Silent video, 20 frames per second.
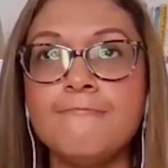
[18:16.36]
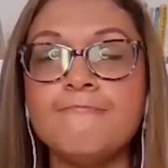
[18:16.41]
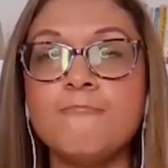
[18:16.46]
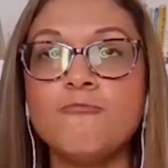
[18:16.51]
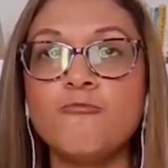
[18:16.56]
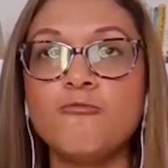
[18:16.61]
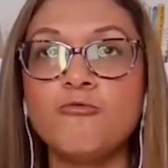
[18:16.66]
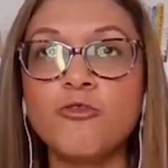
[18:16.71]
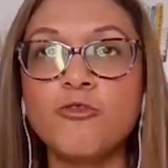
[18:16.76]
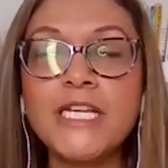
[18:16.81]

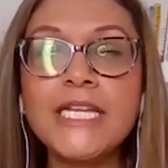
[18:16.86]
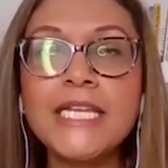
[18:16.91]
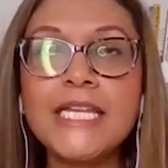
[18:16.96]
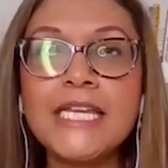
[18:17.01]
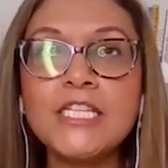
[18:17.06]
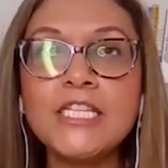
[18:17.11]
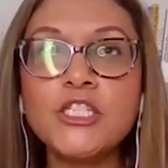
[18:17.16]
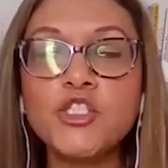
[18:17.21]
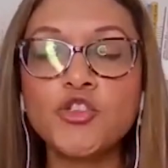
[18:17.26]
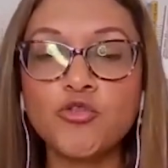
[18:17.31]

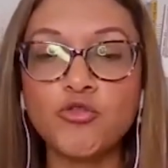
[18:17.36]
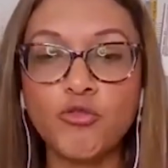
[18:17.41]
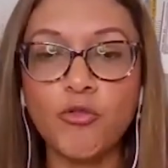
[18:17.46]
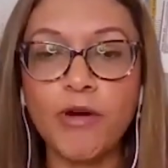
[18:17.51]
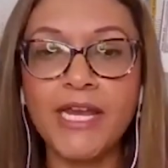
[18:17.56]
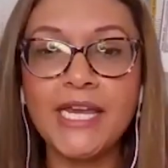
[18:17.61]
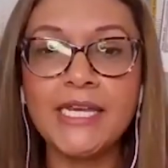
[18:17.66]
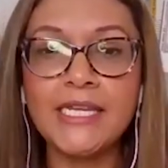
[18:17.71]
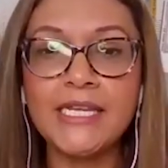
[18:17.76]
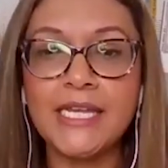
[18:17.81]
really
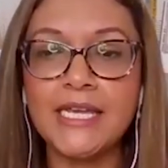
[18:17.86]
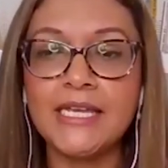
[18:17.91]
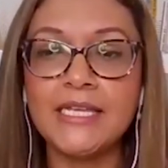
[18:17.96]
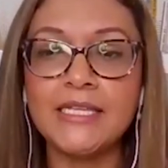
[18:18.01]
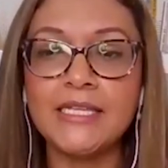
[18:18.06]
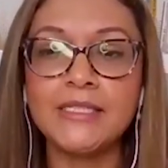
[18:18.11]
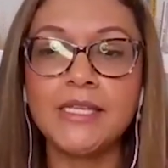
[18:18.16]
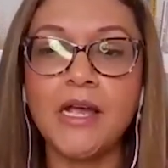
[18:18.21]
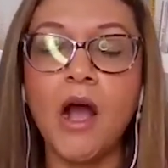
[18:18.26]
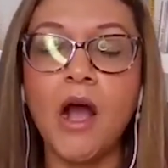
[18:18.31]

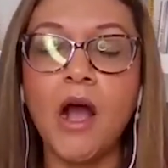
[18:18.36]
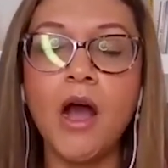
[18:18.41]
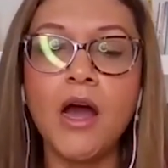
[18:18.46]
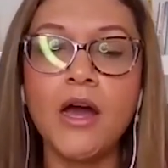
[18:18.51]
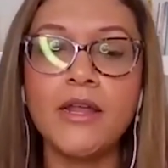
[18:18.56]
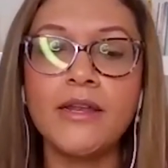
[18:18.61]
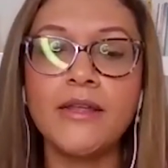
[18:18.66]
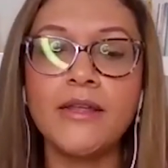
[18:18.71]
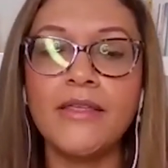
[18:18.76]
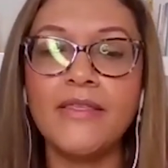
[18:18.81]
trainings
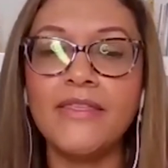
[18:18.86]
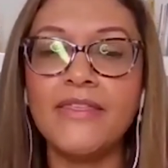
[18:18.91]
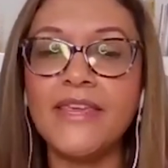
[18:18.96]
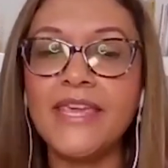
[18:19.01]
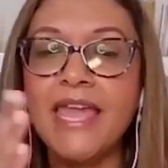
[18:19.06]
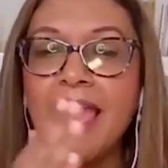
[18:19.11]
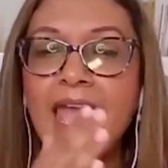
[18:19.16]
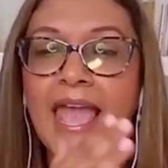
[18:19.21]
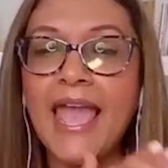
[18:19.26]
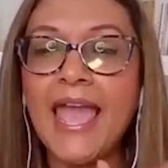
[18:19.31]
on
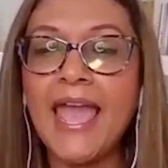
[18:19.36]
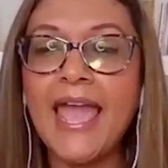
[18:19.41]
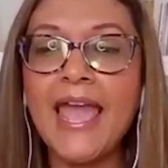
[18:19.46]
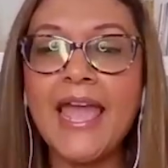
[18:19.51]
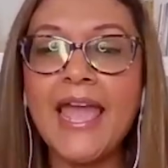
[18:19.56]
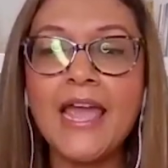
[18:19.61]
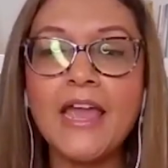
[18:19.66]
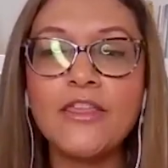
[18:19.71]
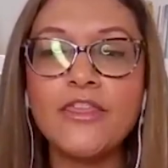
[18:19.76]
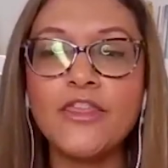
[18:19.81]
the
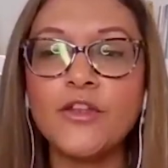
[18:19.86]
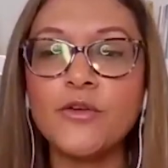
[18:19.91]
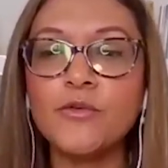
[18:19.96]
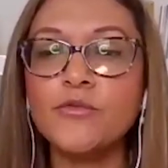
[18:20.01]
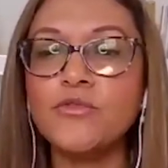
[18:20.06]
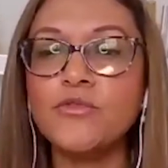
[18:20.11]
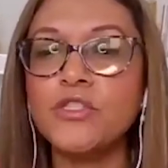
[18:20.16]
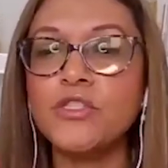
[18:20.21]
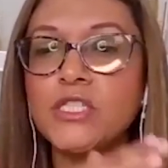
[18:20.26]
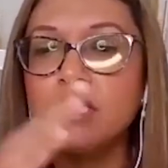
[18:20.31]
A
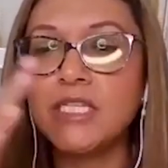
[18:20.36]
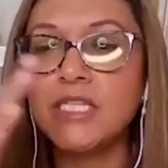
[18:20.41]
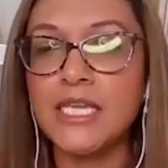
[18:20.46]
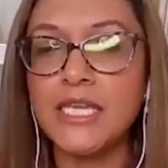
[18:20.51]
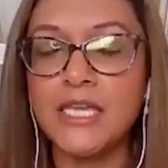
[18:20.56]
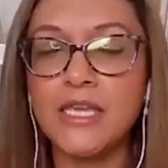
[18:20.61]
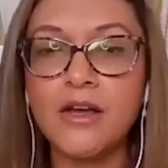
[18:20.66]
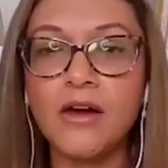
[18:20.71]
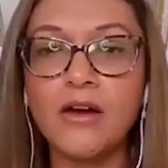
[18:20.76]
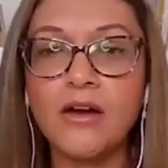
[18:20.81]
through
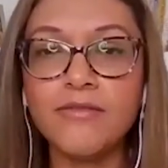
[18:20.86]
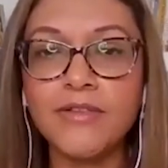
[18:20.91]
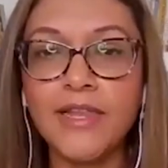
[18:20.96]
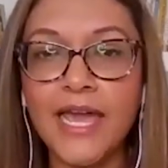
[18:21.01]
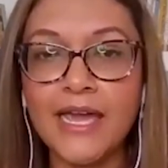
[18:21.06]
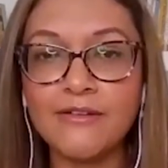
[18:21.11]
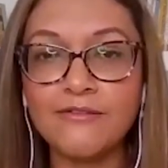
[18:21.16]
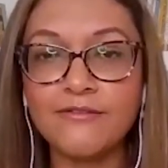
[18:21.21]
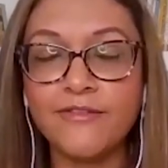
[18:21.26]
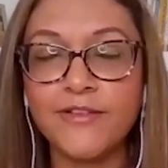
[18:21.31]
Z of
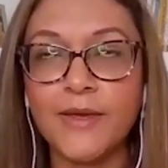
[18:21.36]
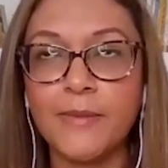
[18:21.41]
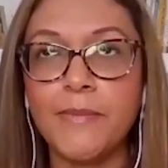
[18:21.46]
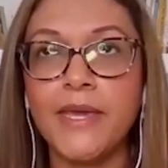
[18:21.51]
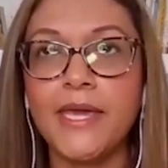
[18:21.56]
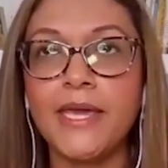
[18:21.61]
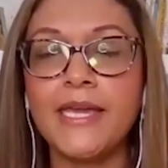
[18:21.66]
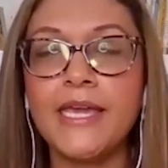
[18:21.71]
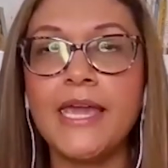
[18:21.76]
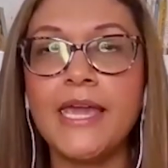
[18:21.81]
land
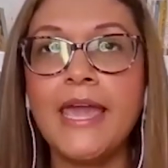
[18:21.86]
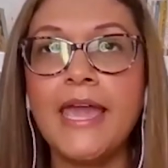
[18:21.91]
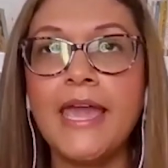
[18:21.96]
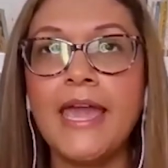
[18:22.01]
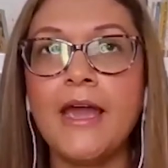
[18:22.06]
flipping,